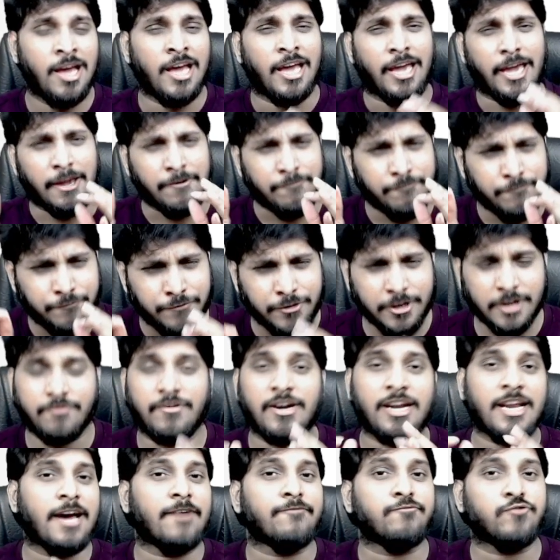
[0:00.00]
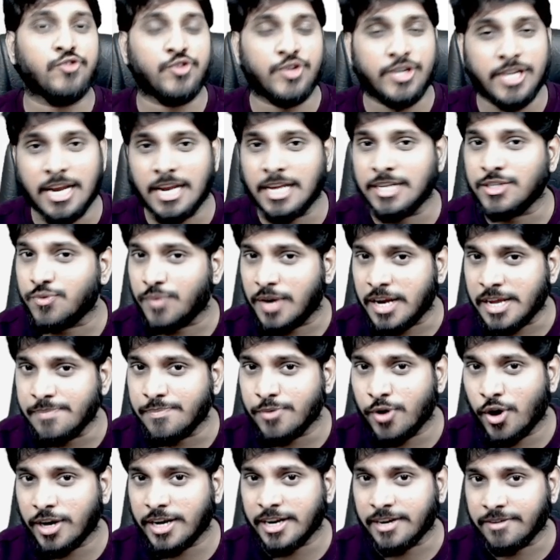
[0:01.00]
Everyone have to realize one
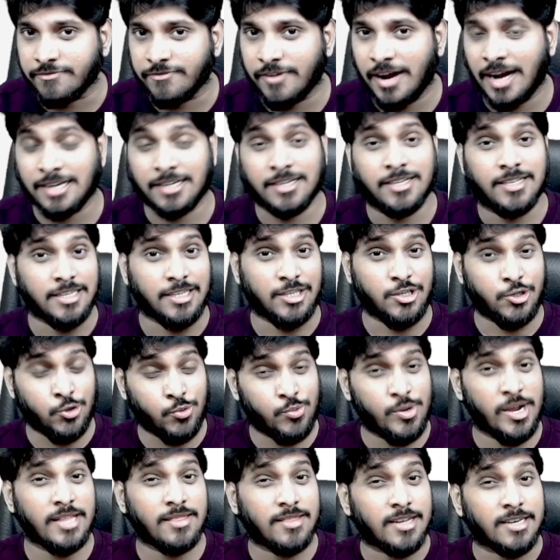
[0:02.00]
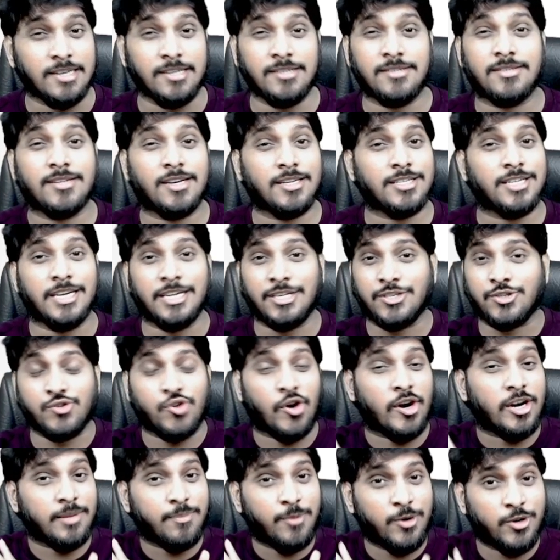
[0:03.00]
important fact. Today, the discussion is
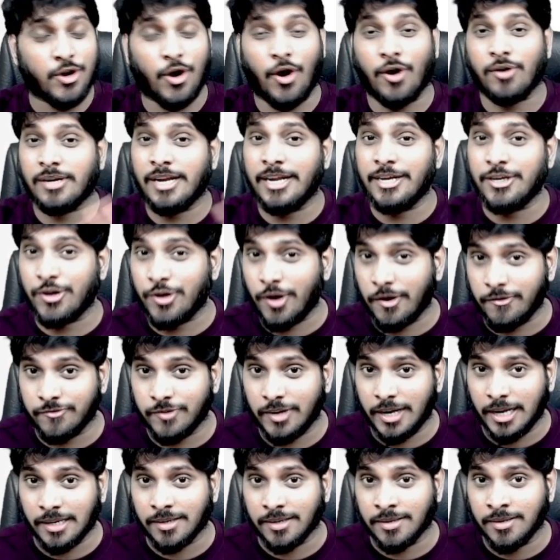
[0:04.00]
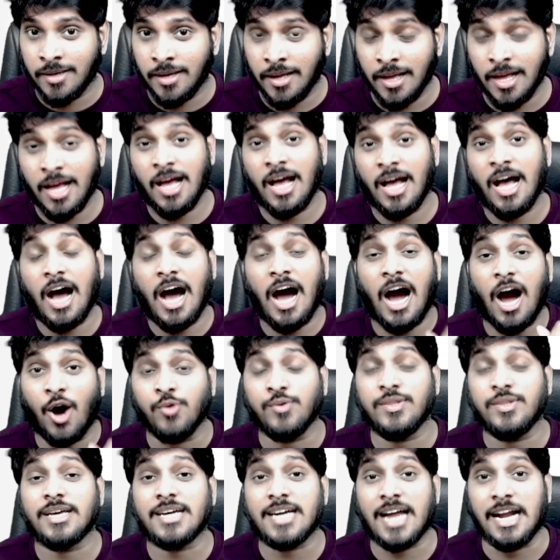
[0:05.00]
not about online or offline, how
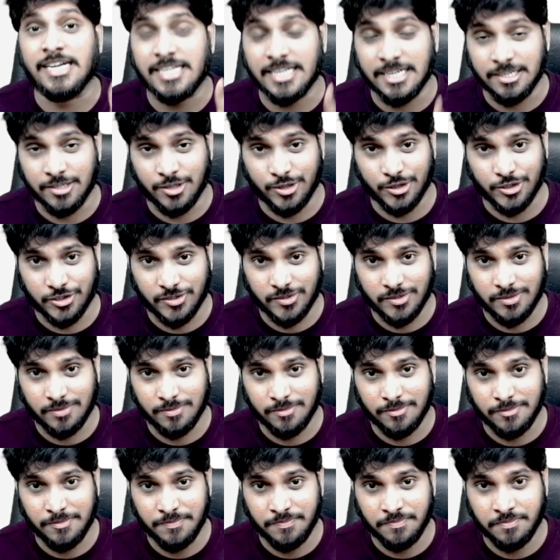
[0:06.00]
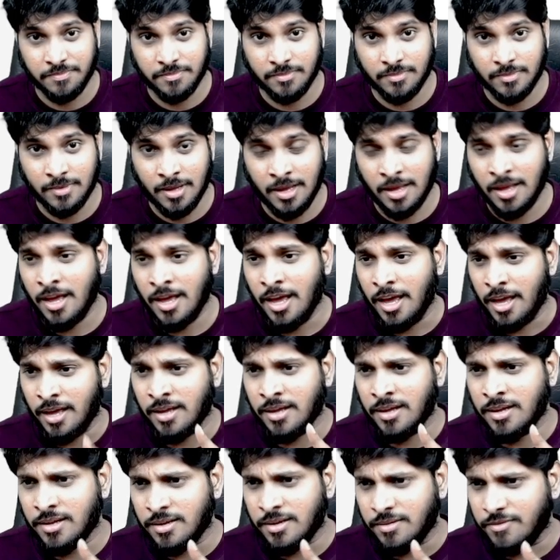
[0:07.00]
the content is.
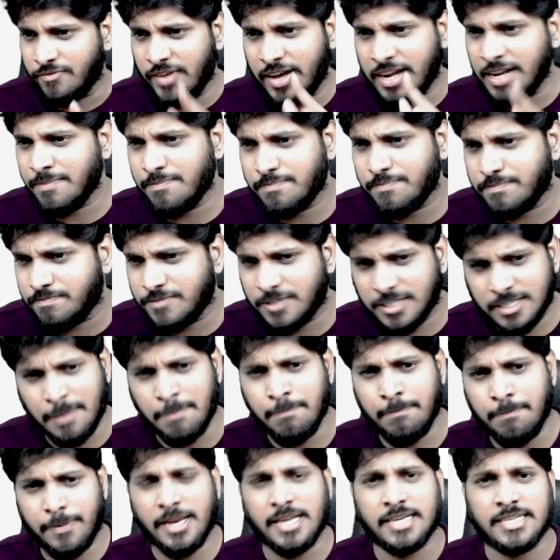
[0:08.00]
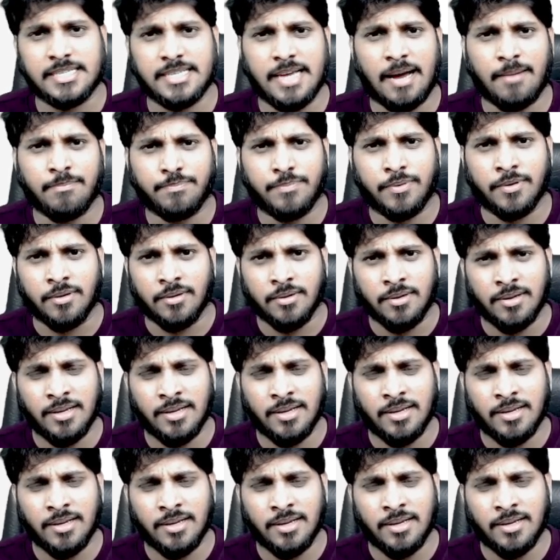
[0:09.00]
Very simple example.